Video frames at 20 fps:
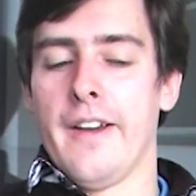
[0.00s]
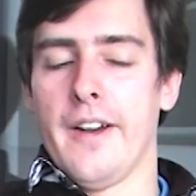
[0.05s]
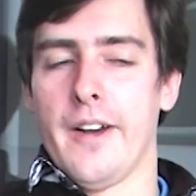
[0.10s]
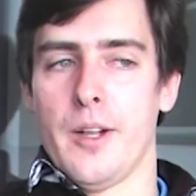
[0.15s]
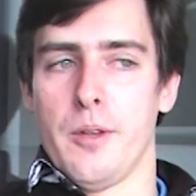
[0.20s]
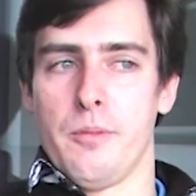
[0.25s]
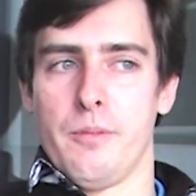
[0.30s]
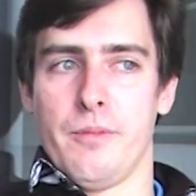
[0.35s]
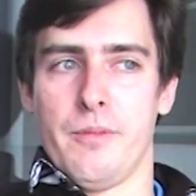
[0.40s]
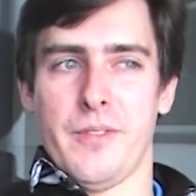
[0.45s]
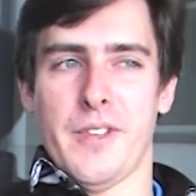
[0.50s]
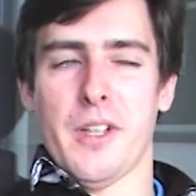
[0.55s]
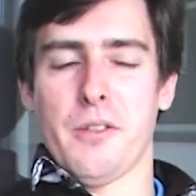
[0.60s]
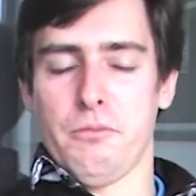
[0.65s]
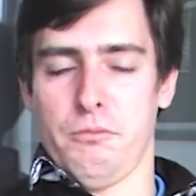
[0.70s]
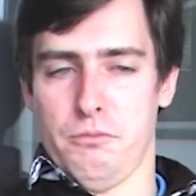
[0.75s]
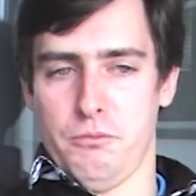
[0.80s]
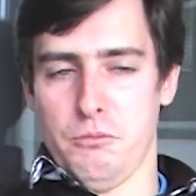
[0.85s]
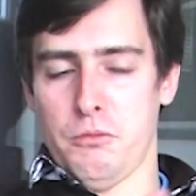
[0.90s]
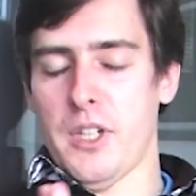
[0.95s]

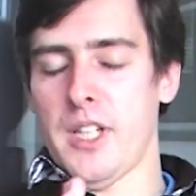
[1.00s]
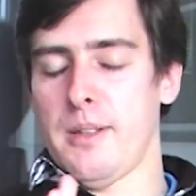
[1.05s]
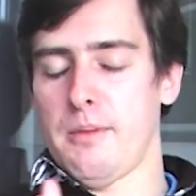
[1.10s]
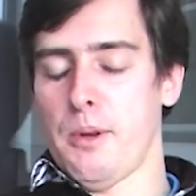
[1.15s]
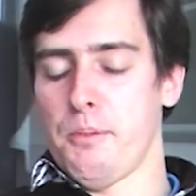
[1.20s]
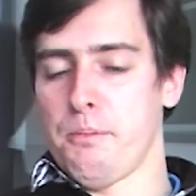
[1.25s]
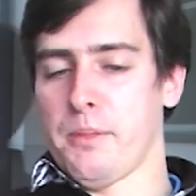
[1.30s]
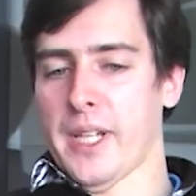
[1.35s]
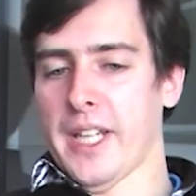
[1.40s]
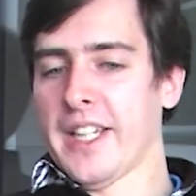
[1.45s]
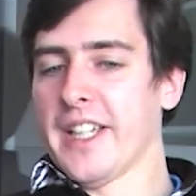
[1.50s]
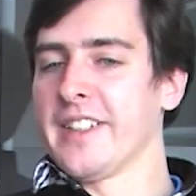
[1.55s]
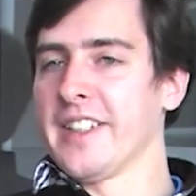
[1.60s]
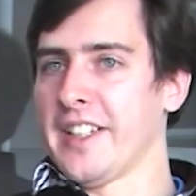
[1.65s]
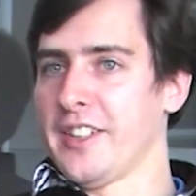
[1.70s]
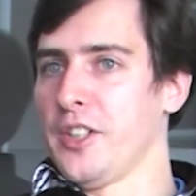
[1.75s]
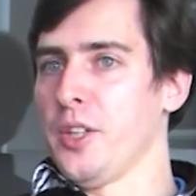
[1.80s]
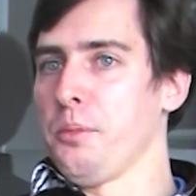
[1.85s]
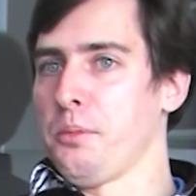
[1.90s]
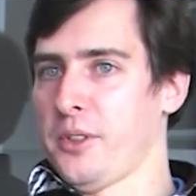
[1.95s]
Now, why am I bringing
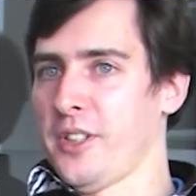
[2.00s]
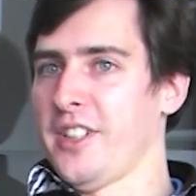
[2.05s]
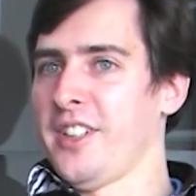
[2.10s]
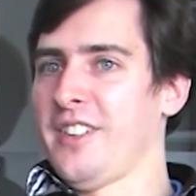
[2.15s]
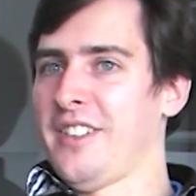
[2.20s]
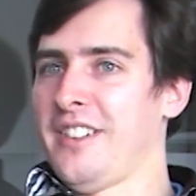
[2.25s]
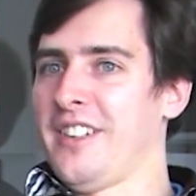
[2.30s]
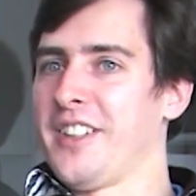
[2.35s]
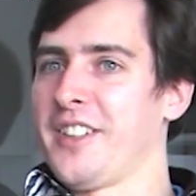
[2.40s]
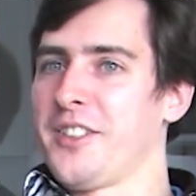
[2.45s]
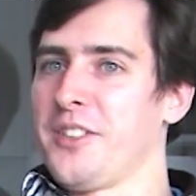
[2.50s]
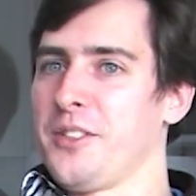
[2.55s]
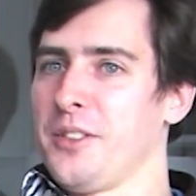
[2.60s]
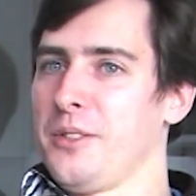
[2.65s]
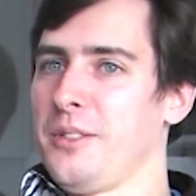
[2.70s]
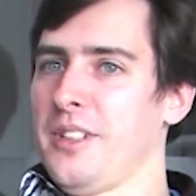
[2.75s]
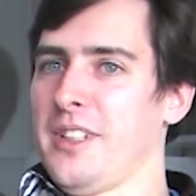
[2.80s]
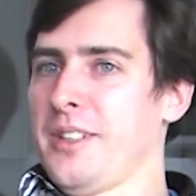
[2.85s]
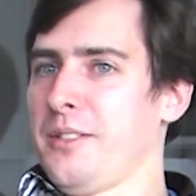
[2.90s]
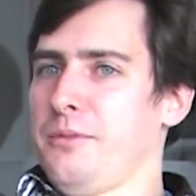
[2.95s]
that up, right? Like,
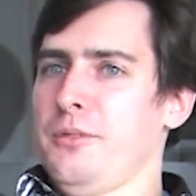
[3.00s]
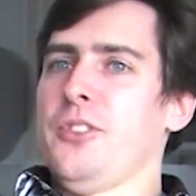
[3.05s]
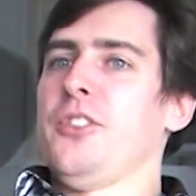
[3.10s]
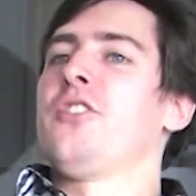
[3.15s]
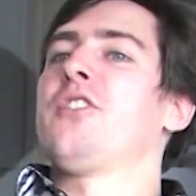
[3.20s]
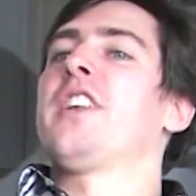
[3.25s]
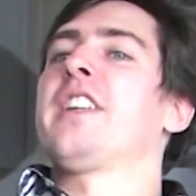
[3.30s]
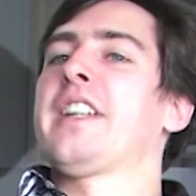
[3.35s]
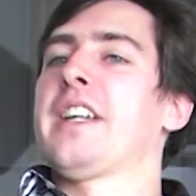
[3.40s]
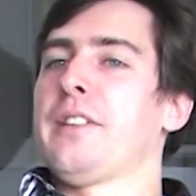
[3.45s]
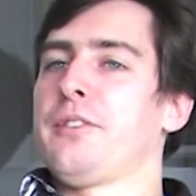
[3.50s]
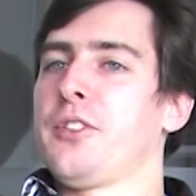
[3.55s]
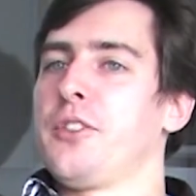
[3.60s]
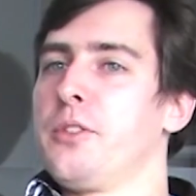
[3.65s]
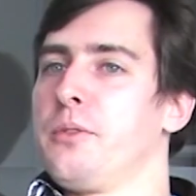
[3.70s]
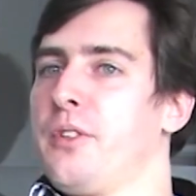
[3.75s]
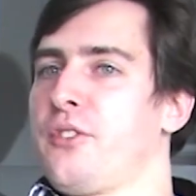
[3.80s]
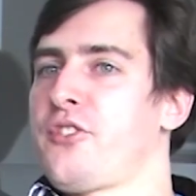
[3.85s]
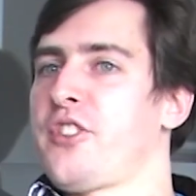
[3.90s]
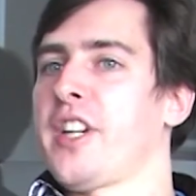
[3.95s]
like what does that have
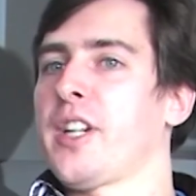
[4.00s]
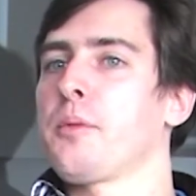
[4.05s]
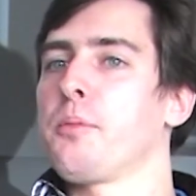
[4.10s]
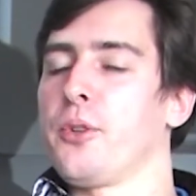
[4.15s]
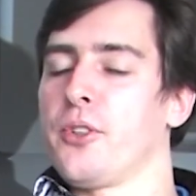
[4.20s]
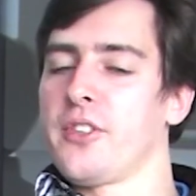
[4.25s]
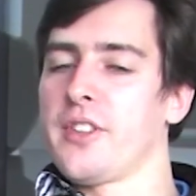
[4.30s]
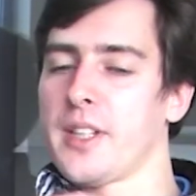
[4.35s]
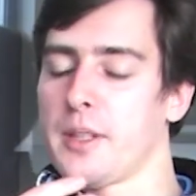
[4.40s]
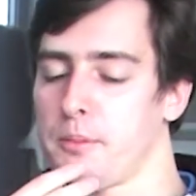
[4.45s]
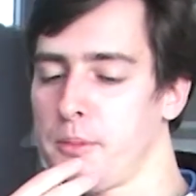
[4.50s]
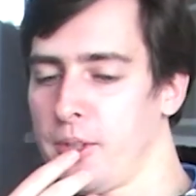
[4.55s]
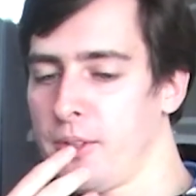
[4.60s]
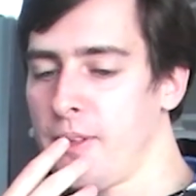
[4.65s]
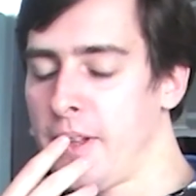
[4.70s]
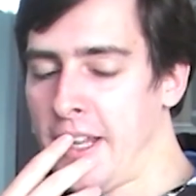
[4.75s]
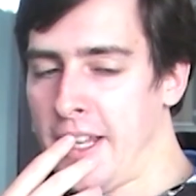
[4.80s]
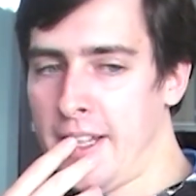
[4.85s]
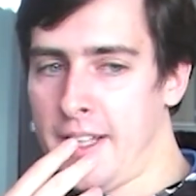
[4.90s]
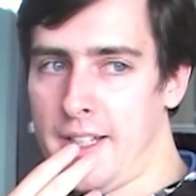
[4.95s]
to do with checkpointing?
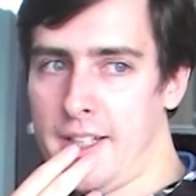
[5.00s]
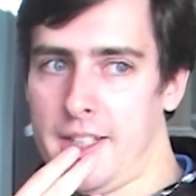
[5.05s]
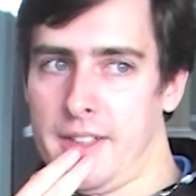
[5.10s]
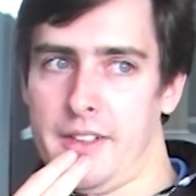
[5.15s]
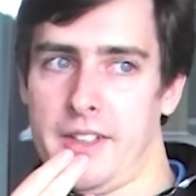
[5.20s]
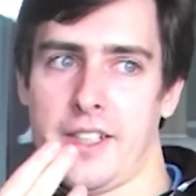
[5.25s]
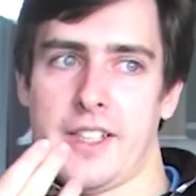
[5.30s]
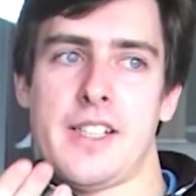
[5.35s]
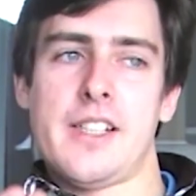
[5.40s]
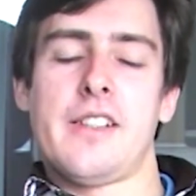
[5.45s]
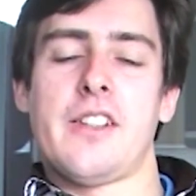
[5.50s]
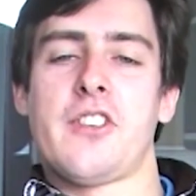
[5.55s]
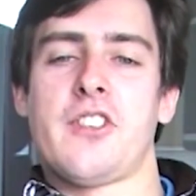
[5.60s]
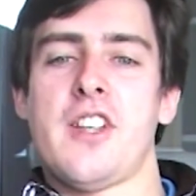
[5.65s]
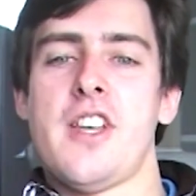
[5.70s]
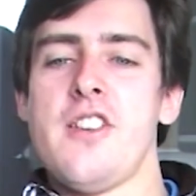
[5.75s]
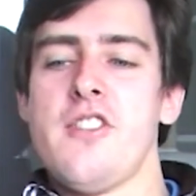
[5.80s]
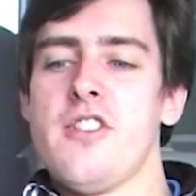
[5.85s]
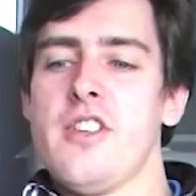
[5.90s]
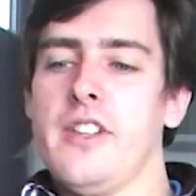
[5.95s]
But the
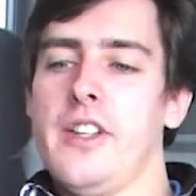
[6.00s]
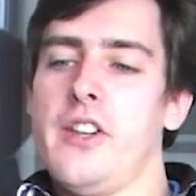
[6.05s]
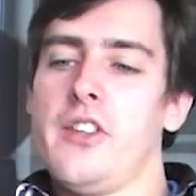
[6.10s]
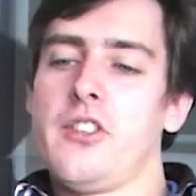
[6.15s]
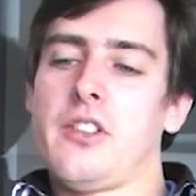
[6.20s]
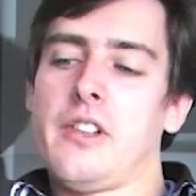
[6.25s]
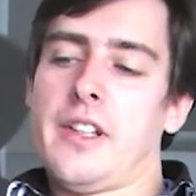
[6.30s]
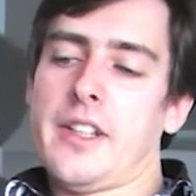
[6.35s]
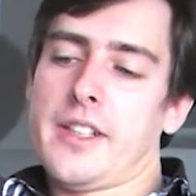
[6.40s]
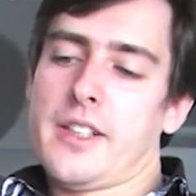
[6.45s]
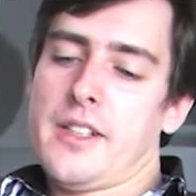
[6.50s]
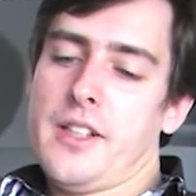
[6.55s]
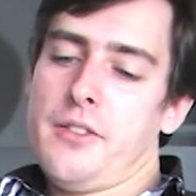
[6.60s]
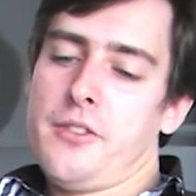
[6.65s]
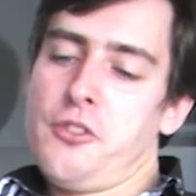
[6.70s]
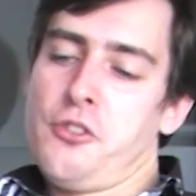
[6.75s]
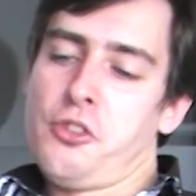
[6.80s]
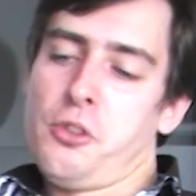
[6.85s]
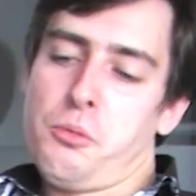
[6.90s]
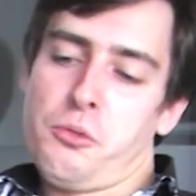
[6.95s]
realization is like
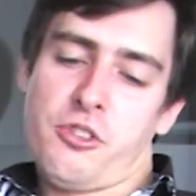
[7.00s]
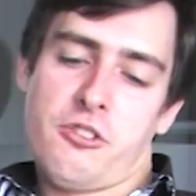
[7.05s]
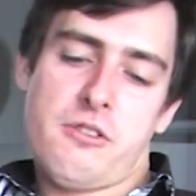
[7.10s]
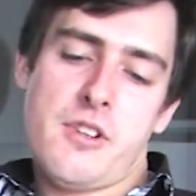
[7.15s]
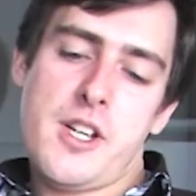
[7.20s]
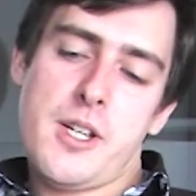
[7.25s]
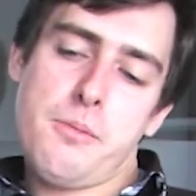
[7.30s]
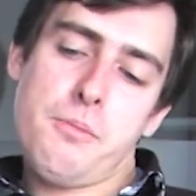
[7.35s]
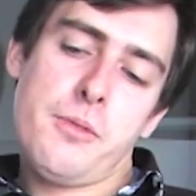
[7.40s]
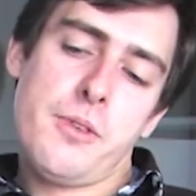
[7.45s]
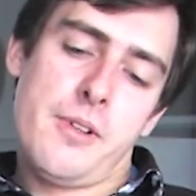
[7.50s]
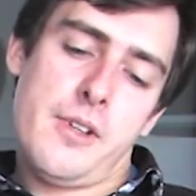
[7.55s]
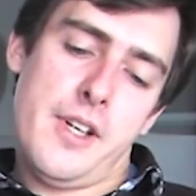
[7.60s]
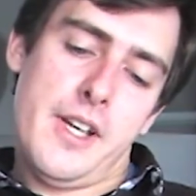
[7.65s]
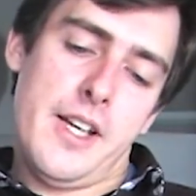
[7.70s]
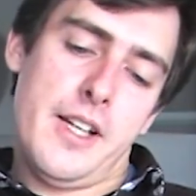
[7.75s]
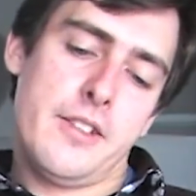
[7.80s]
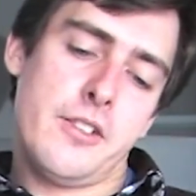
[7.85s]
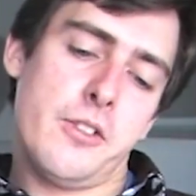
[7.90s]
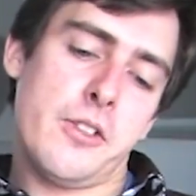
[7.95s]
if you subscribe
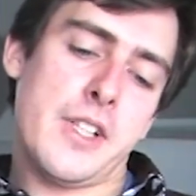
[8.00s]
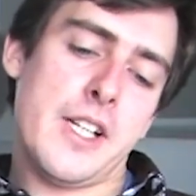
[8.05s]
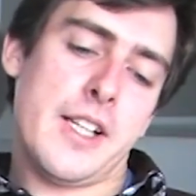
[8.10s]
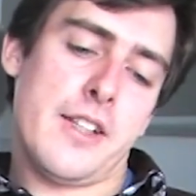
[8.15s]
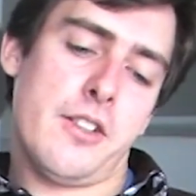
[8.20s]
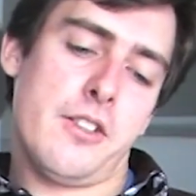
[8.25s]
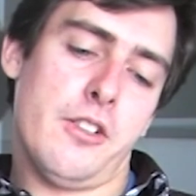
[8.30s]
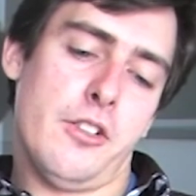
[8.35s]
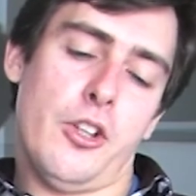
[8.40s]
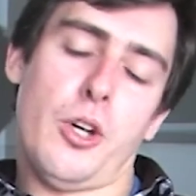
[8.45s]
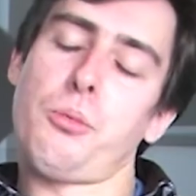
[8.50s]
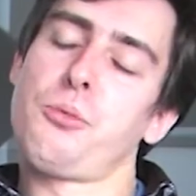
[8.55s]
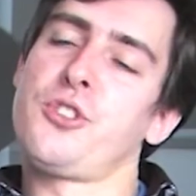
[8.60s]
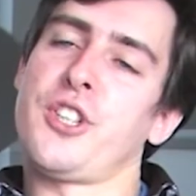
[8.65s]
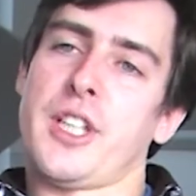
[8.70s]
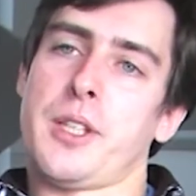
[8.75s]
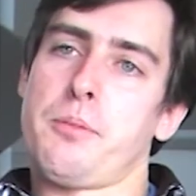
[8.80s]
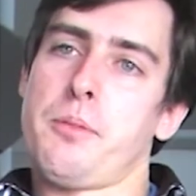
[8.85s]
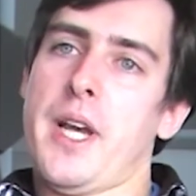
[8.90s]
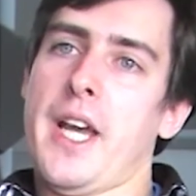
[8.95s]
and you get an
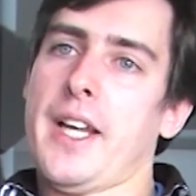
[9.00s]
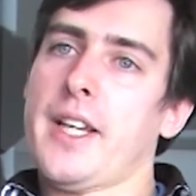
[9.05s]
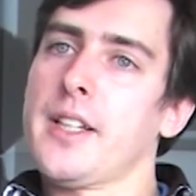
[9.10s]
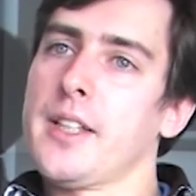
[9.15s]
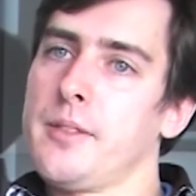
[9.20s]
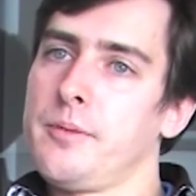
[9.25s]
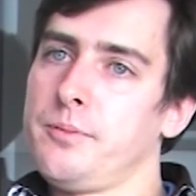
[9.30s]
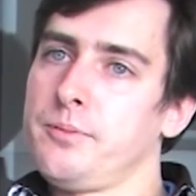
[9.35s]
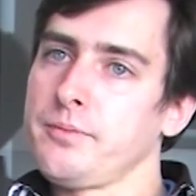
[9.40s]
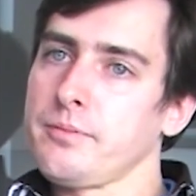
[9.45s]
object back,